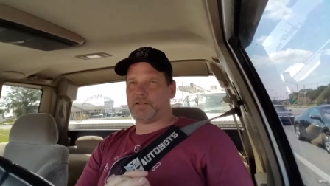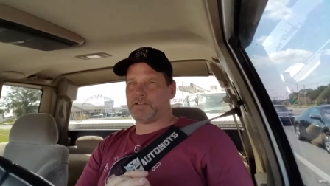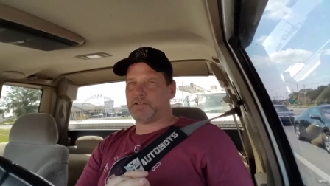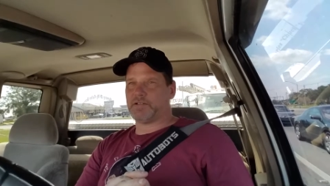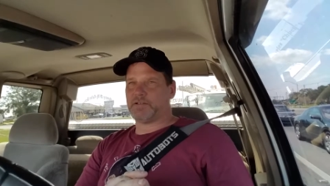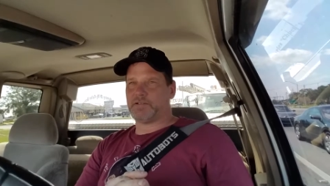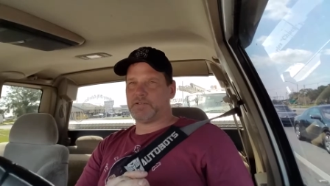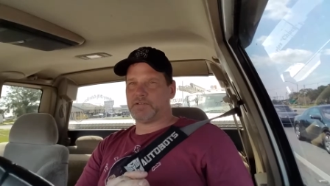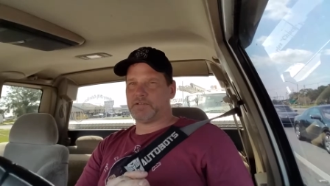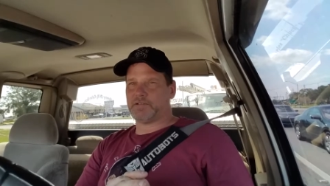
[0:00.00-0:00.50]
You
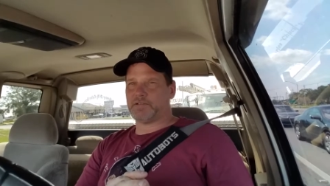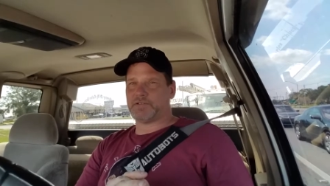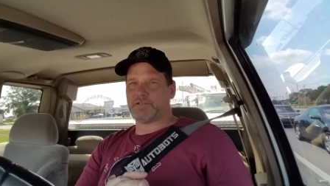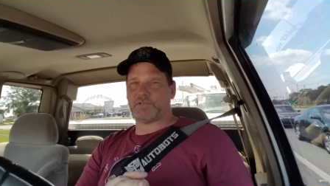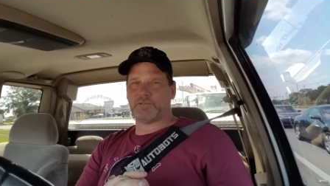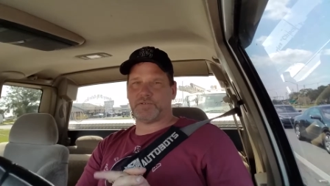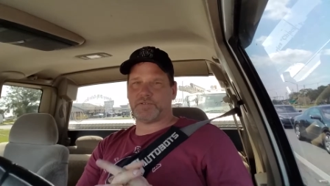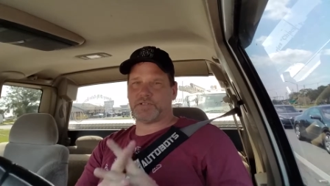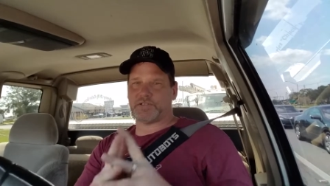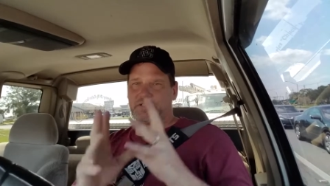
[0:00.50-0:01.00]
know, as
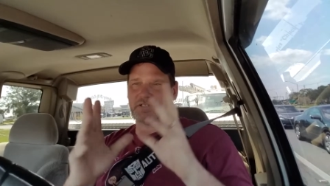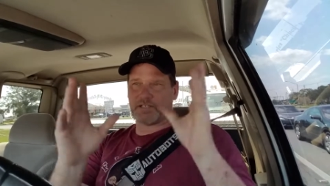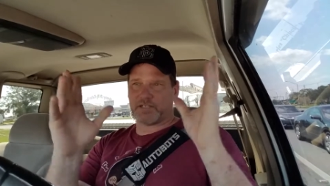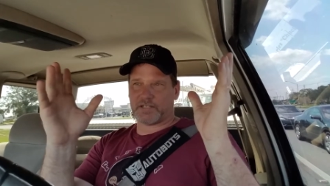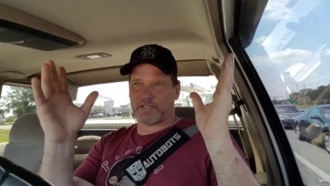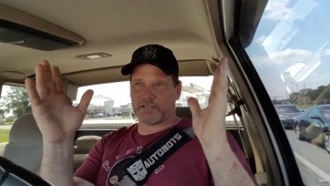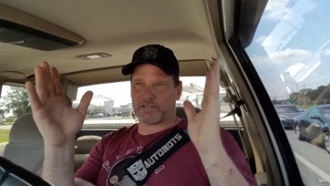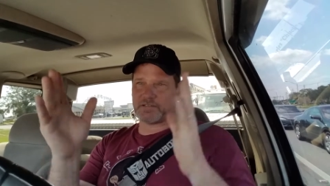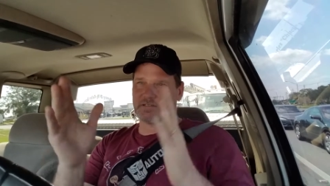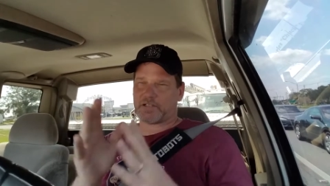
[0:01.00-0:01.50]
soon as he seen
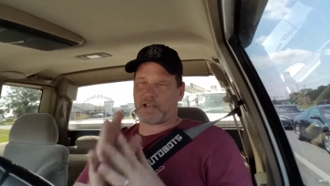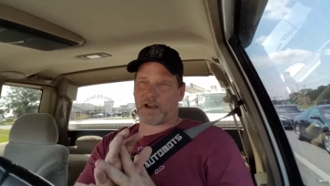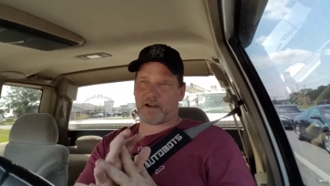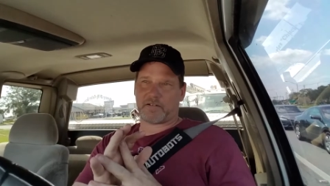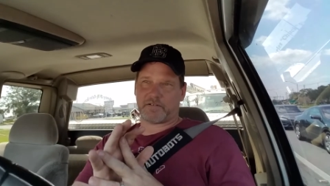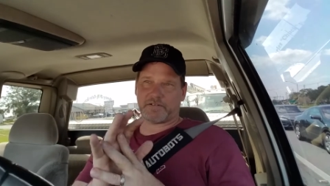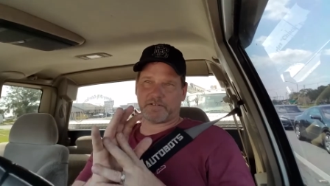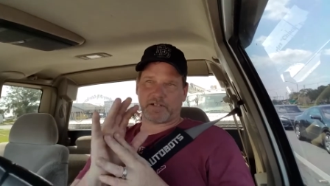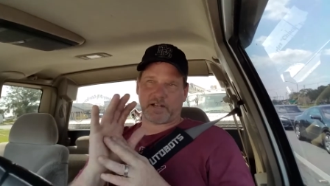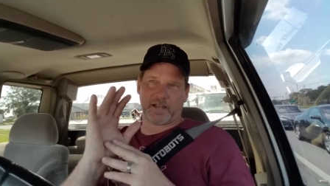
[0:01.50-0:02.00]
the
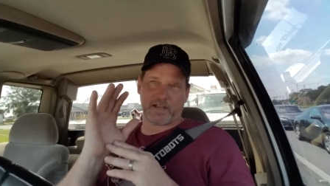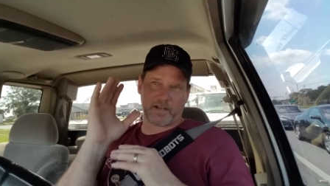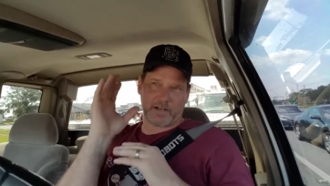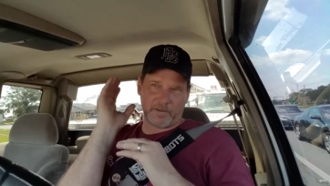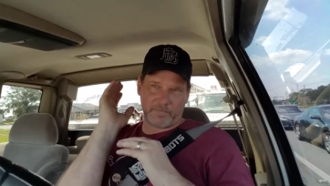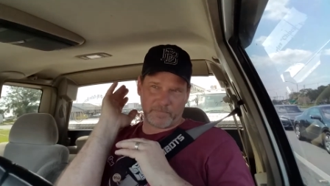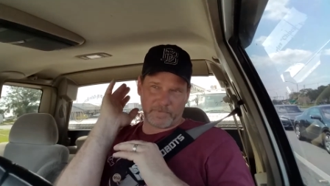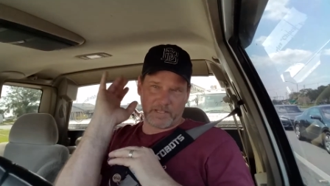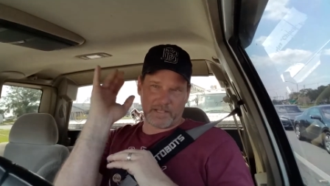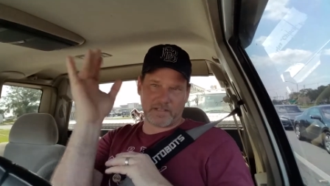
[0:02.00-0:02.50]
sirens light
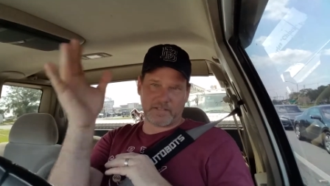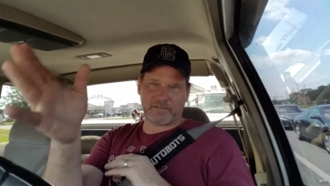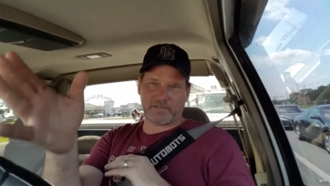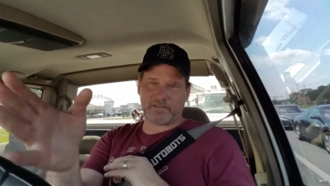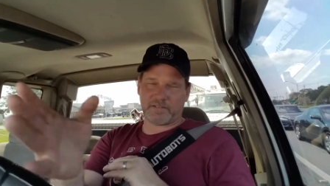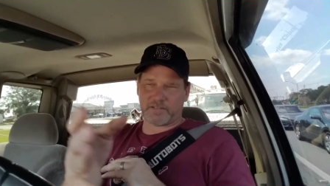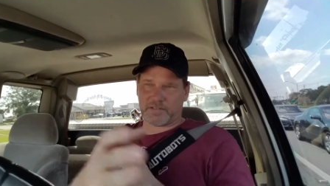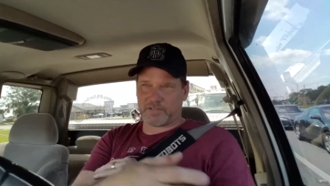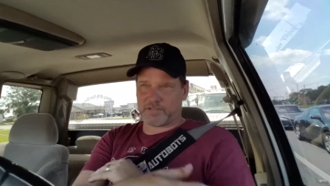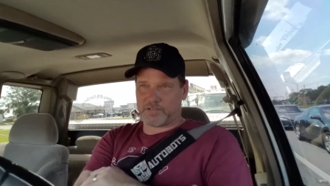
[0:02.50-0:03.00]
up and
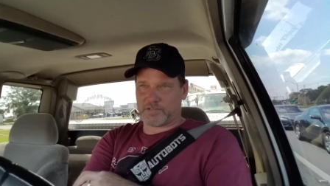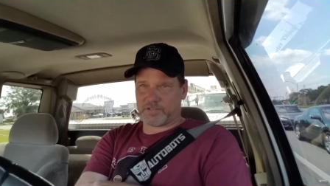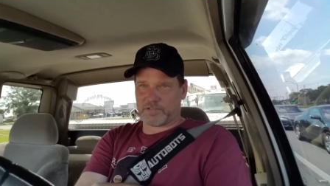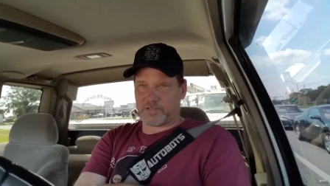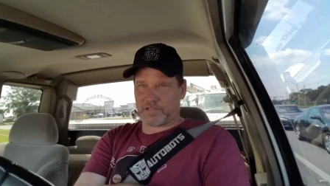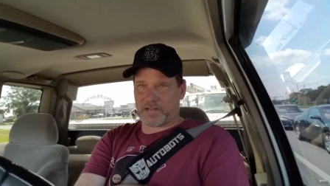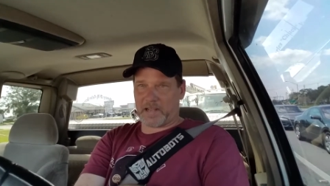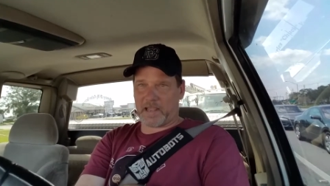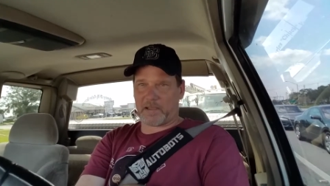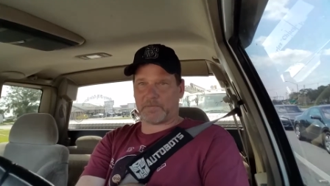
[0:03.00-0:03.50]

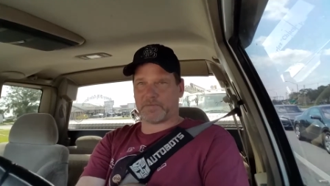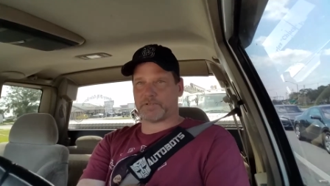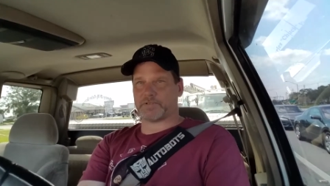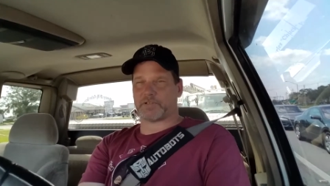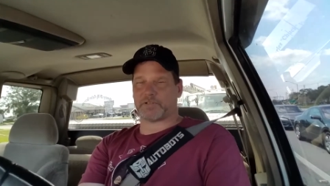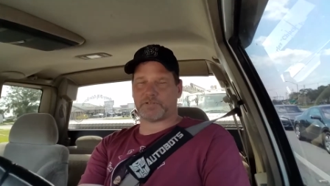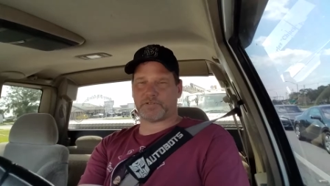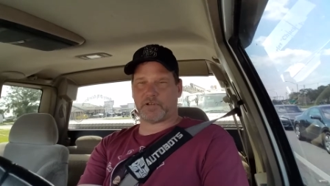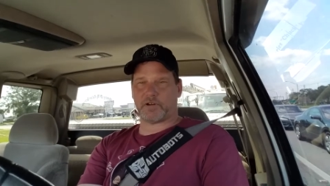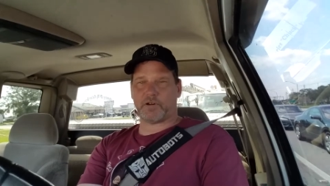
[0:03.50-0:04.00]
the ambulance
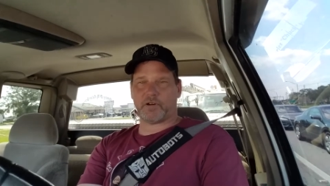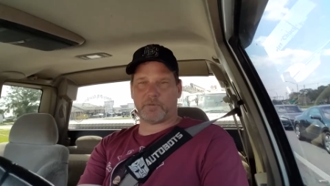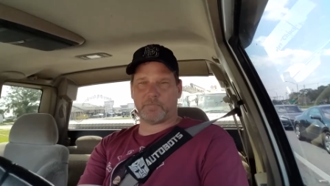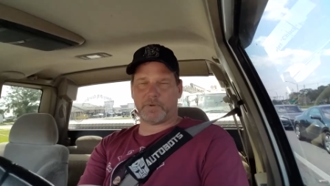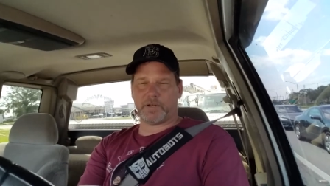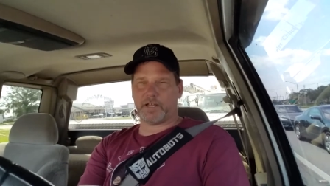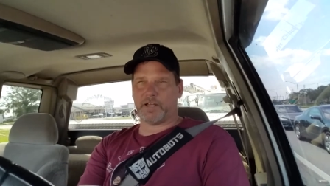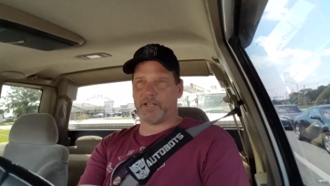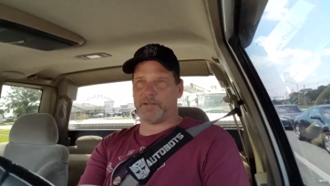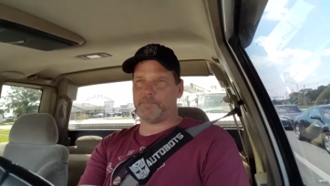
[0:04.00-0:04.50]
starts to haul
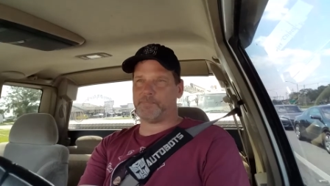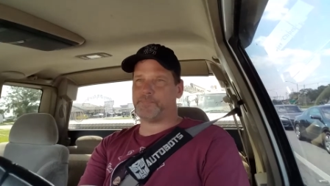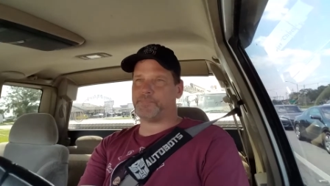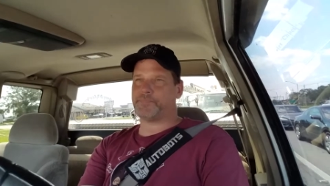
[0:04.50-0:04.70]
butt,